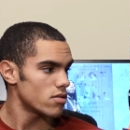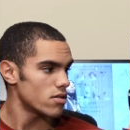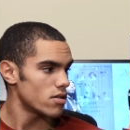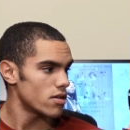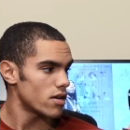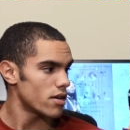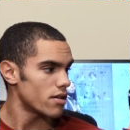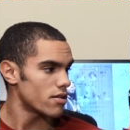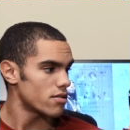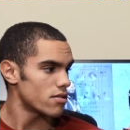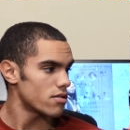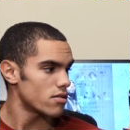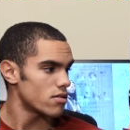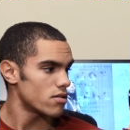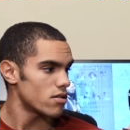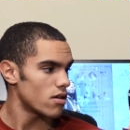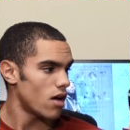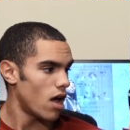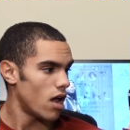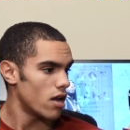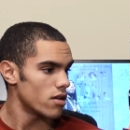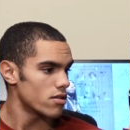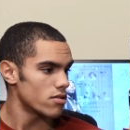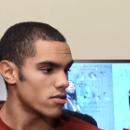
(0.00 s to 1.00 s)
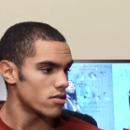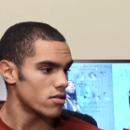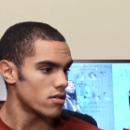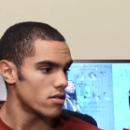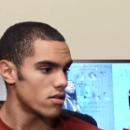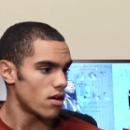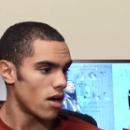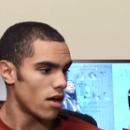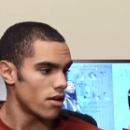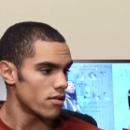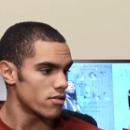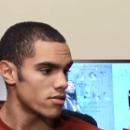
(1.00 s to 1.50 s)
uh, I, I,
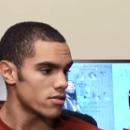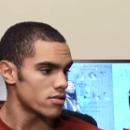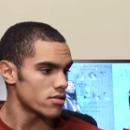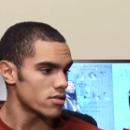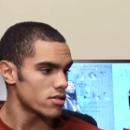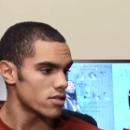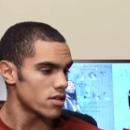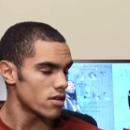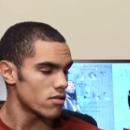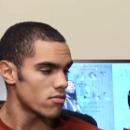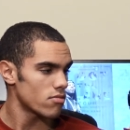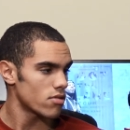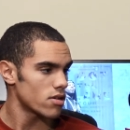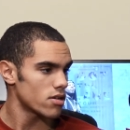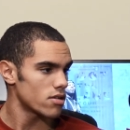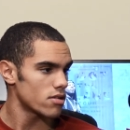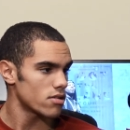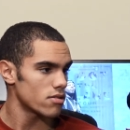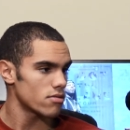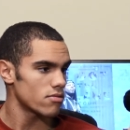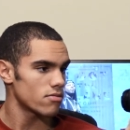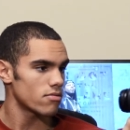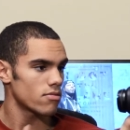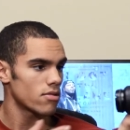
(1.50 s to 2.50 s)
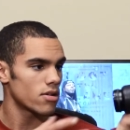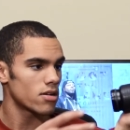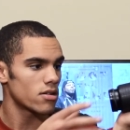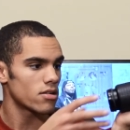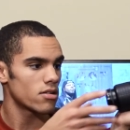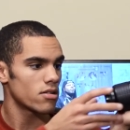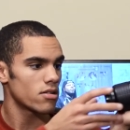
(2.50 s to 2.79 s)
I don't understand why why